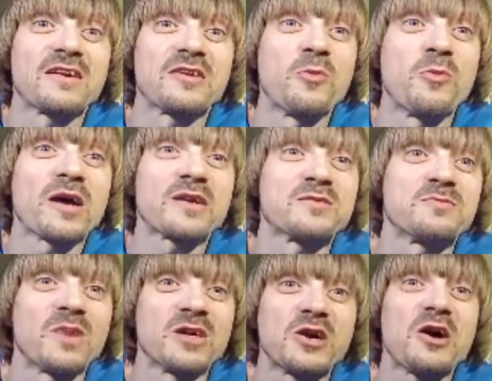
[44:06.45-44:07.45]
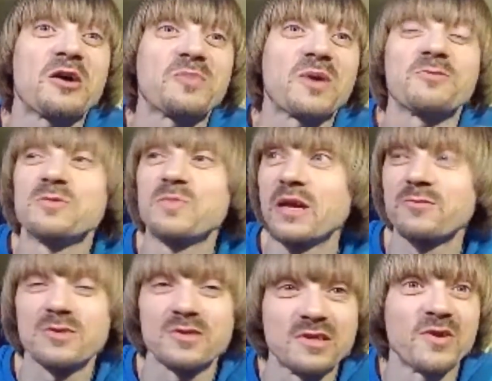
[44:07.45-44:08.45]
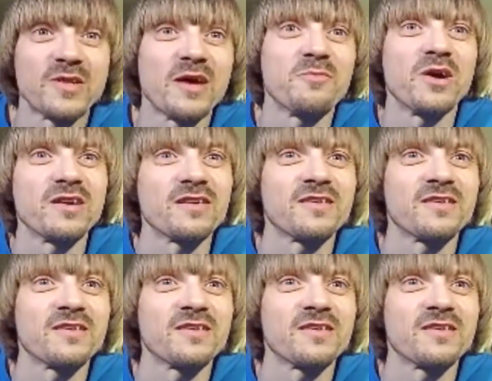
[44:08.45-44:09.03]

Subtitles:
go back to my job. I would be able to live on that money.